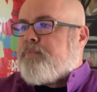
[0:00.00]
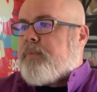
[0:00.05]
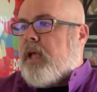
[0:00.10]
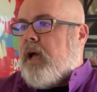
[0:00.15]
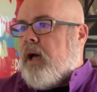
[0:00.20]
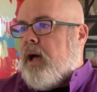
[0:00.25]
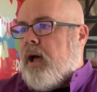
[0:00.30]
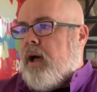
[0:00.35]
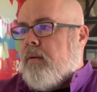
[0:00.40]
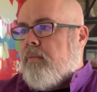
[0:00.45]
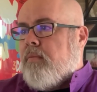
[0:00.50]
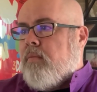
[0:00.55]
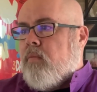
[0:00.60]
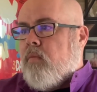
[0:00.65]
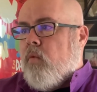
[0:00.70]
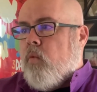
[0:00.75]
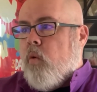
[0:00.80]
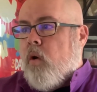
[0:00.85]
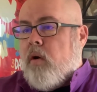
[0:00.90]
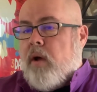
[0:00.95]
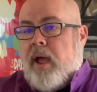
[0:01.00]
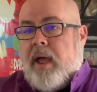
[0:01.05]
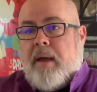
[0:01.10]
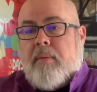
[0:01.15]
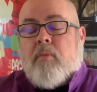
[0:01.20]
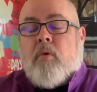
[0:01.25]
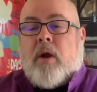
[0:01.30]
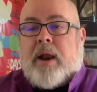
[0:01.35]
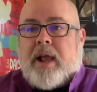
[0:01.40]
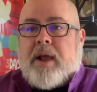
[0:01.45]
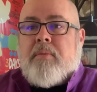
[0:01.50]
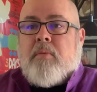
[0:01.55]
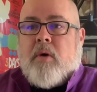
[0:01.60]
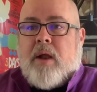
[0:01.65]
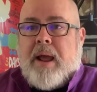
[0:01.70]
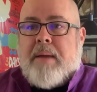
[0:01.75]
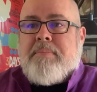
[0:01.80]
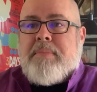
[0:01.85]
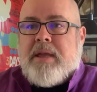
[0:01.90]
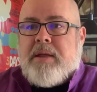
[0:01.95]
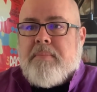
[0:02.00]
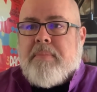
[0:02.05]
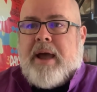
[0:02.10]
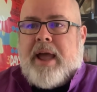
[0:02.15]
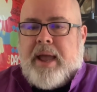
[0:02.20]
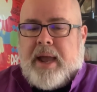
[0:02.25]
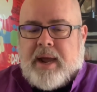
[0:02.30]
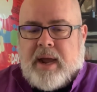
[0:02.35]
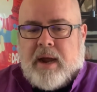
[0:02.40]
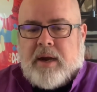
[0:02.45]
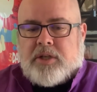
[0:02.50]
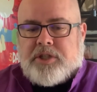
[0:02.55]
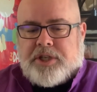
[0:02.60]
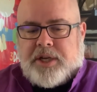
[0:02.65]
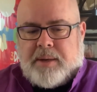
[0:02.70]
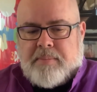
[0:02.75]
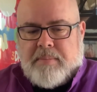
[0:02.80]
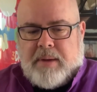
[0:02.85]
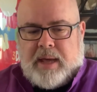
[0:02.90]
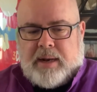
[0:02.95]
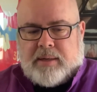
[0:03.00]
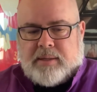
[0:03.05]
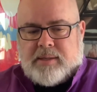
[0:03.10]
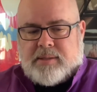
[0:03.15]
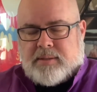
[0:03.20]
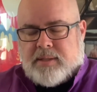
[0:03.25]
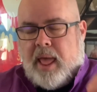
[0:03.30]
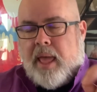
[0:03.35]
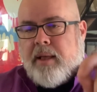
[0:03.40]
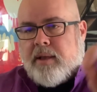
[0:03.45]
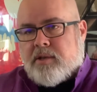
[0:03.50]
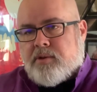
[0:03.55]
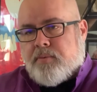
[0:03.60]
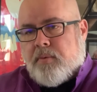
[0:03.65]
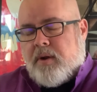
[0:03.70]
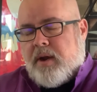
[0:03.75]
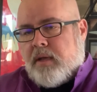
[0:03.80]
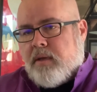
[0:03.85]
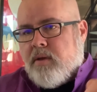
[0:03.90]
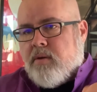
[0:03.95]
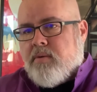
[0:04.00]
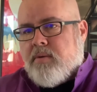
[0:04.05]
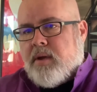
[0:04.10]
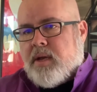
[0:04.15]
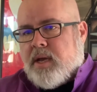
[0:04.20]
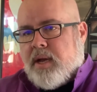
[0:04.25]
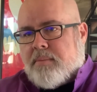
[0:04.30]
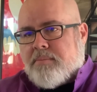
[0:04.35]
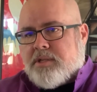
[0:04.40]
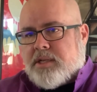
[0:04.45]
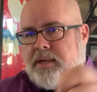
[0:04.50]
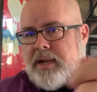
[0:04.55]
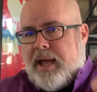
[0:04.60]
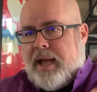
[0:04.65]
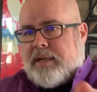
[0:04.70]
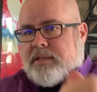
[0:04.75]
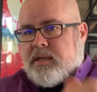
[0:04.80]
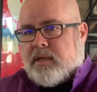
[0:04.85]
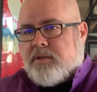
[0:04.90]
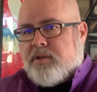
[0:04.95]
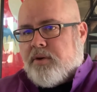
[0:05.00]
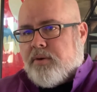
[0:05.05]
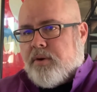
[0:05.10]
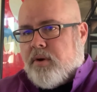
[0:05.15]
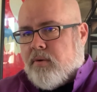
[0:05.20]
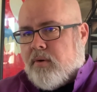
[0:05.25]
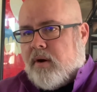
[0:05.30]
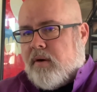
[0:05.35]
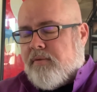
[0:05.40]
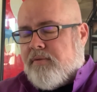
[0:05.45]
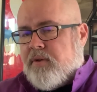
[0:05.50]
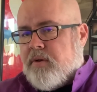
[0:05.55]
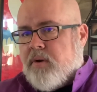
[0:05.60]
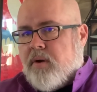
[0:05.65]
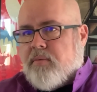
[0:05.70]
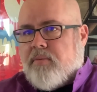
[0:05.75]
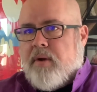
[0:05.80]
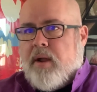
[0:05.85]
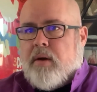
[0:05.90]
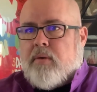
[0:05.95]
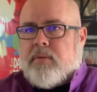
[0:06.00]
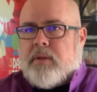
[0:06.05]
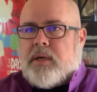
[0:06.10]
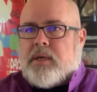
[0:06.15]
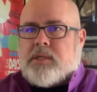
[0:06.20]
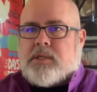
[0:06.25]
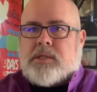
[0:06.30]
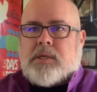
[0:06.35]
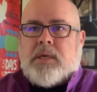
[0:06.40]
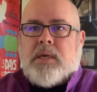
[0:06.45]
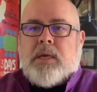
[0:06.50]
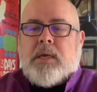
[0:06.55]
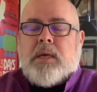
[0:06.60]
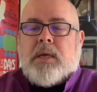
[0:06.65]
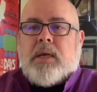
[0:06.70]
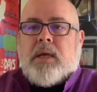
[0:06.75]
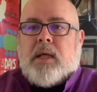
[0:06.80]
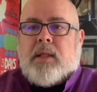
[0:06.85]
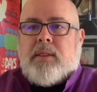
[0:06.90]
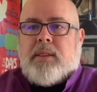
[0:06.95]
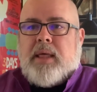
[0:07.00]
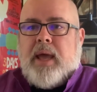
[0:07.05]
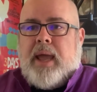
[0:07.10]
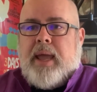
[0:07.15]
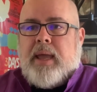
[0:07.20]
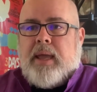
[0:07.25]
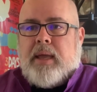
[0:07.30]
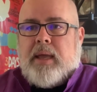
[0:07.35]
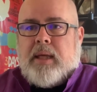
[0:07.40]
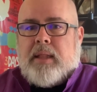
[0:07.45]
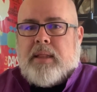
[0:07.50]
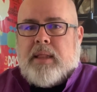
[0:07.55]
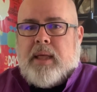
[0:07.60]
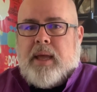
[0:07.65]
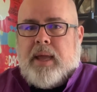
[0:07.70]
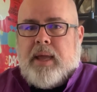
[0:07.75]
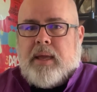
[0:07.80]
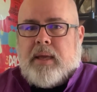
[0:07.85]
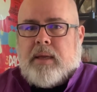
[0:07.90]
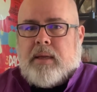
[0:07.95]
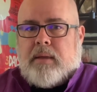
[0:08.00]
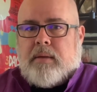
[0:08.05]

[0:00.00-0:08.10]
And what I mean by a card check model is this. When a union comes and knocks on your door, if you don't know this, they